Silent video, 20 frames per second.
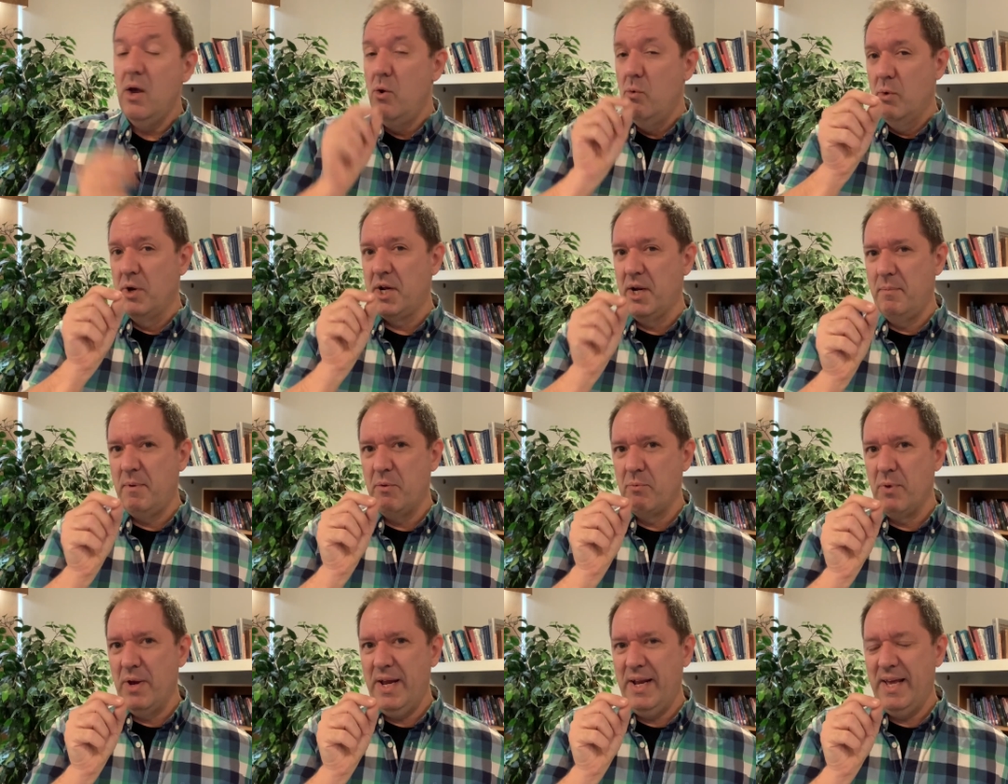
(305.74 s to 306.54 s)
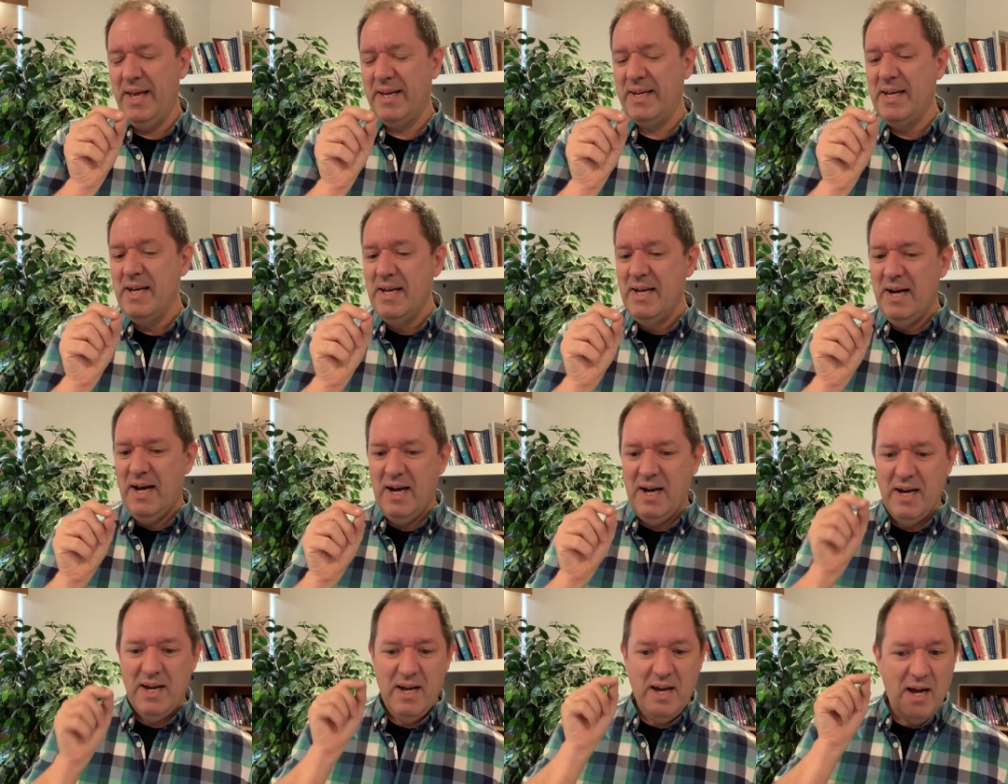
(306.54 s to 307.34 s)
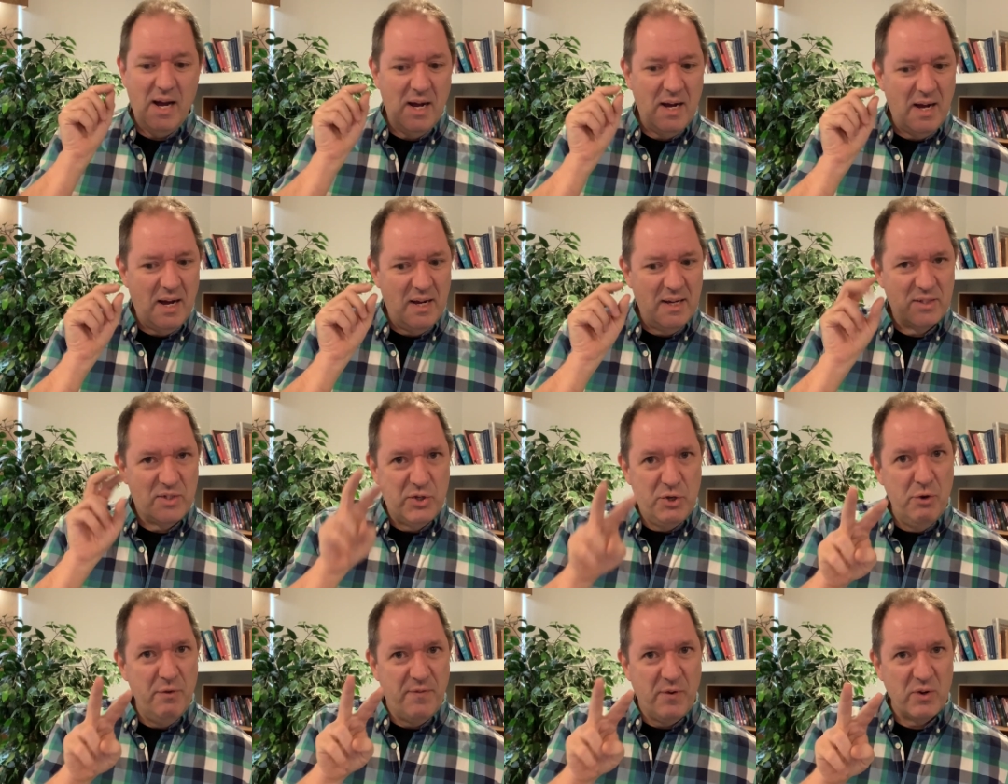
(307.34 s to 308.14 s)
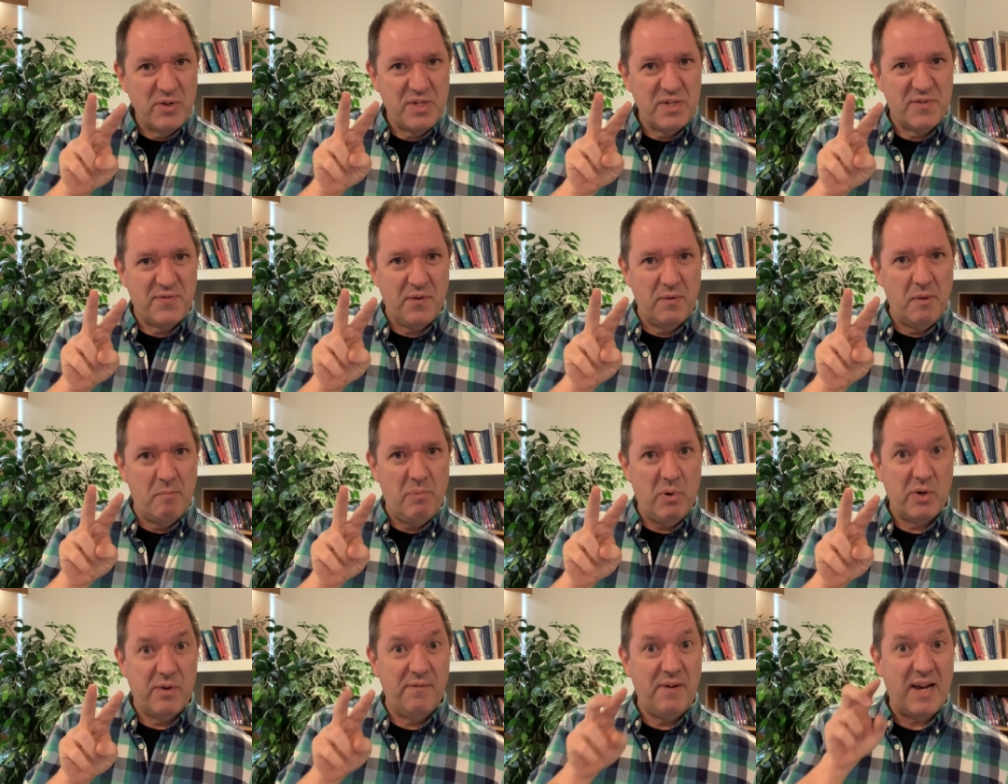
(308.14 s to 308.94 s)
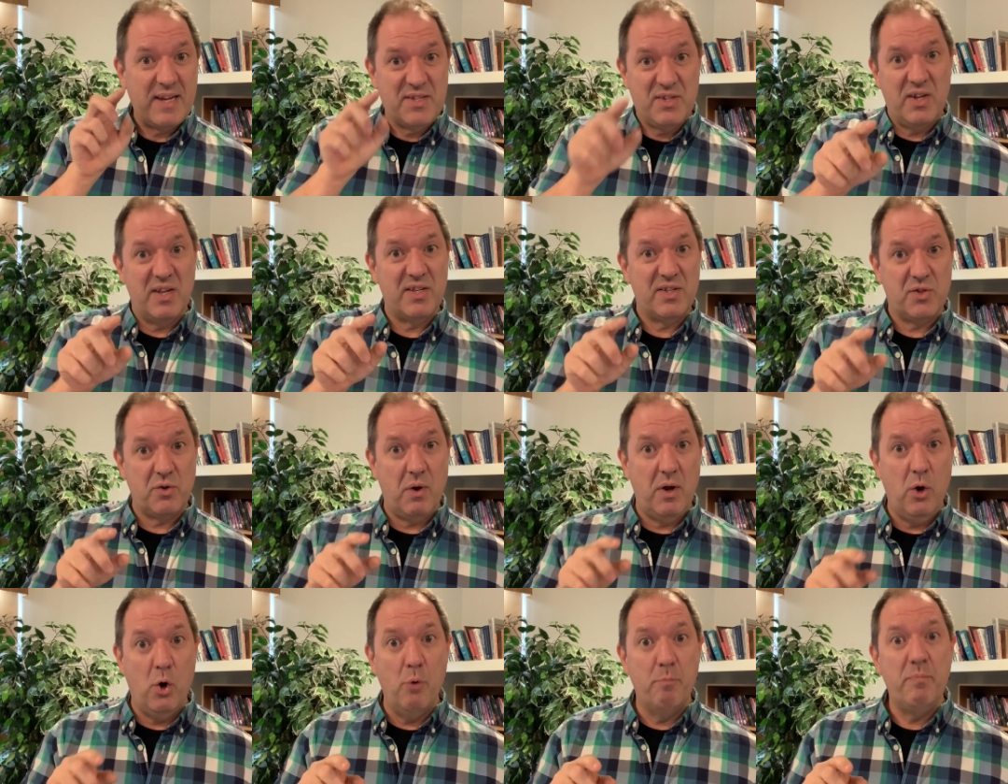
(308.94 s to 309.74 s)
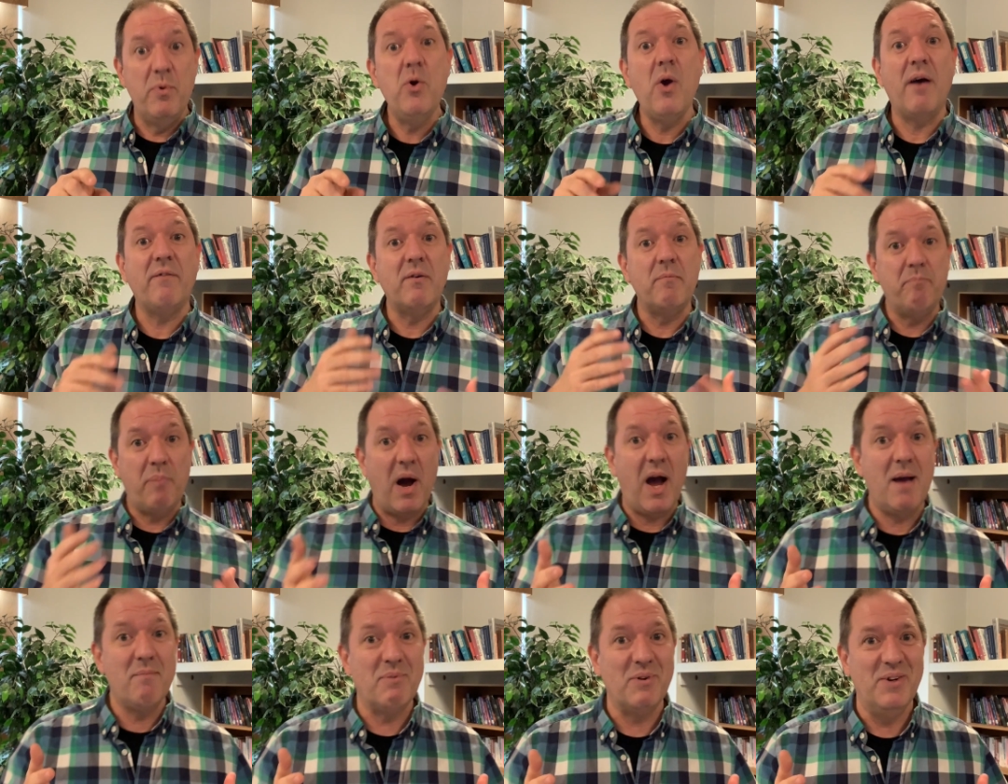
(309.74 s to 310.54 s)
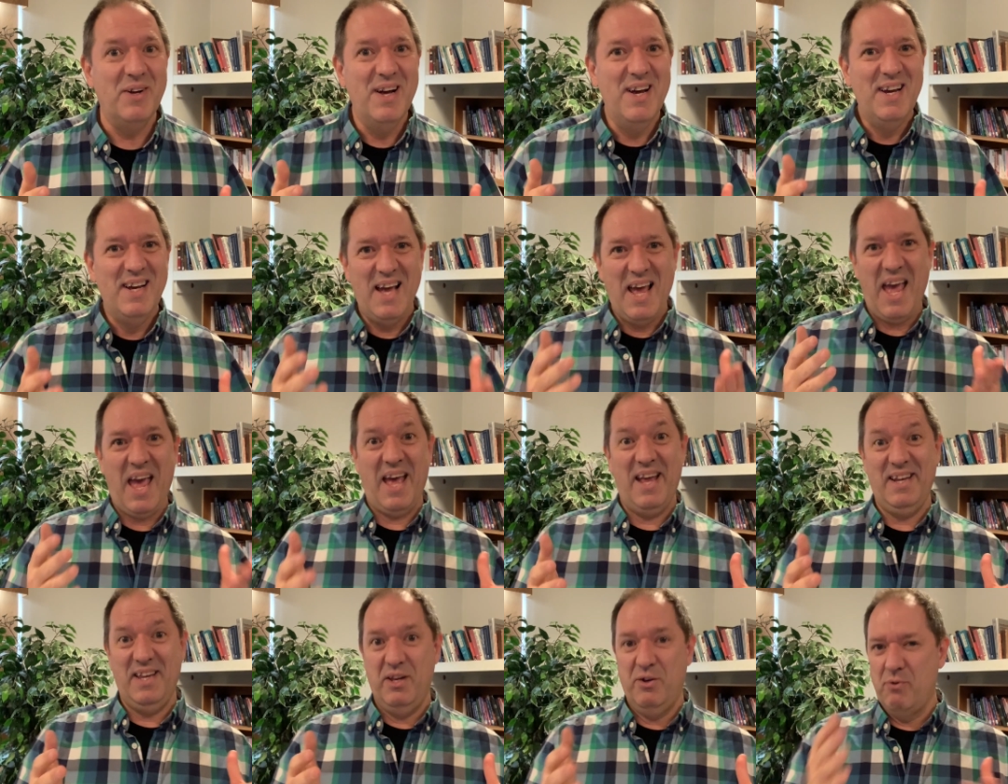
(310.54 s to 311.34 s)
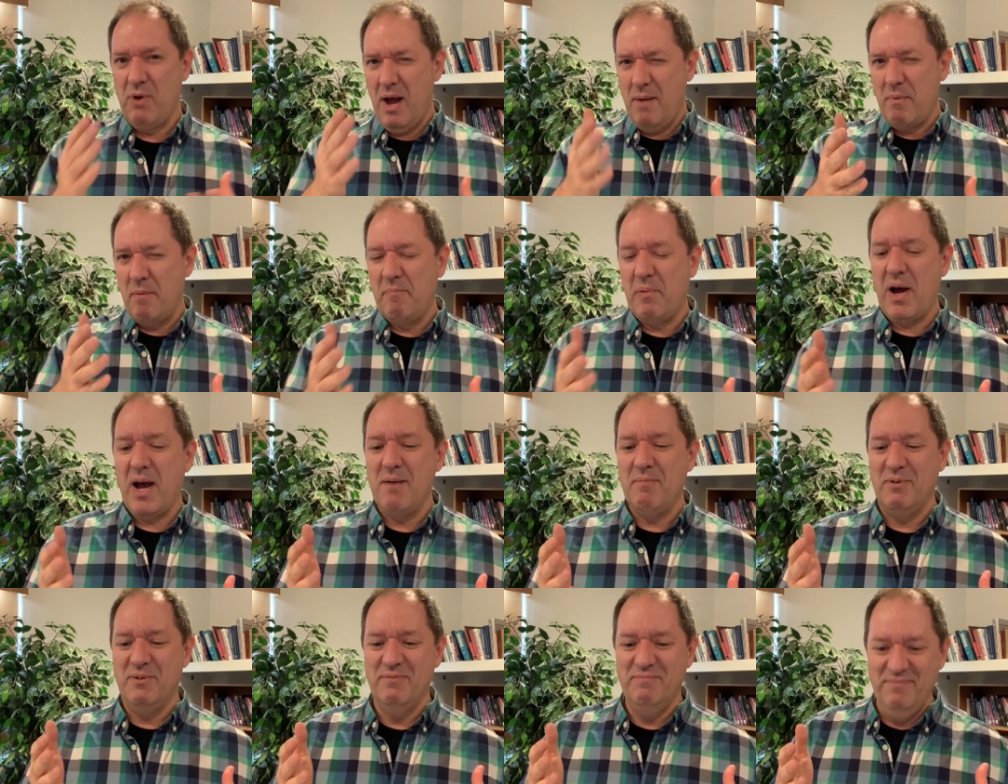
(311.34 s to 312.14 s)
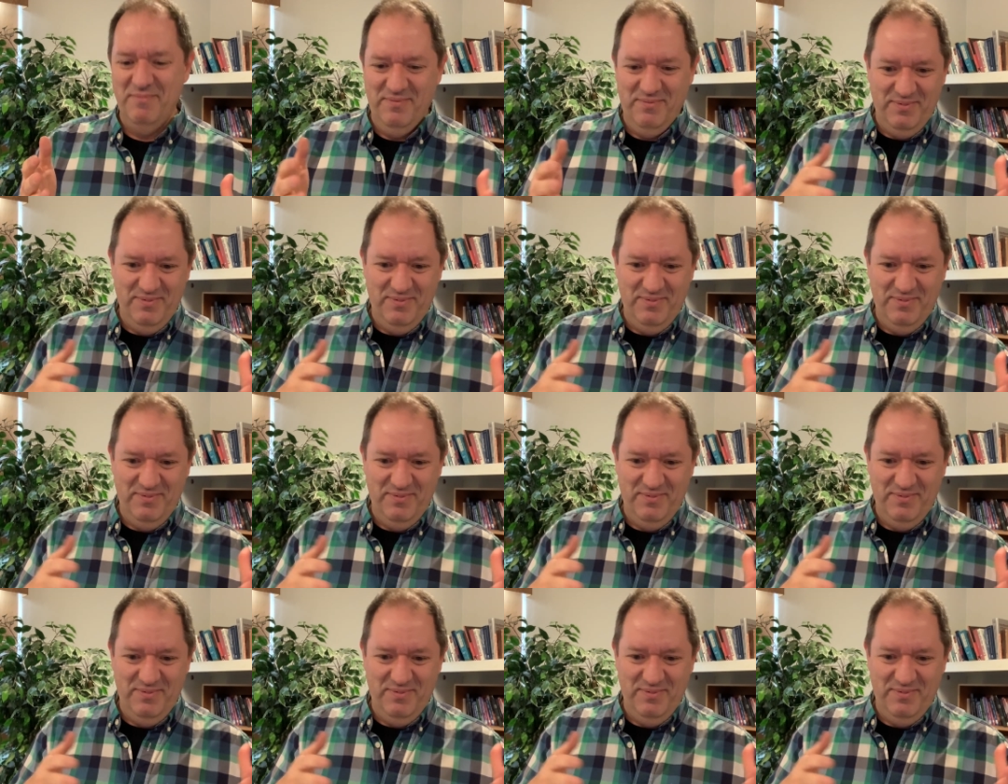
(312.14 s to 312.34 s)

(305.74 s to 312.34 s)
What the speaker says: We're going to be reading two verses from the book of Exodus, so I hope you have a Bible handy. Grab a Bible.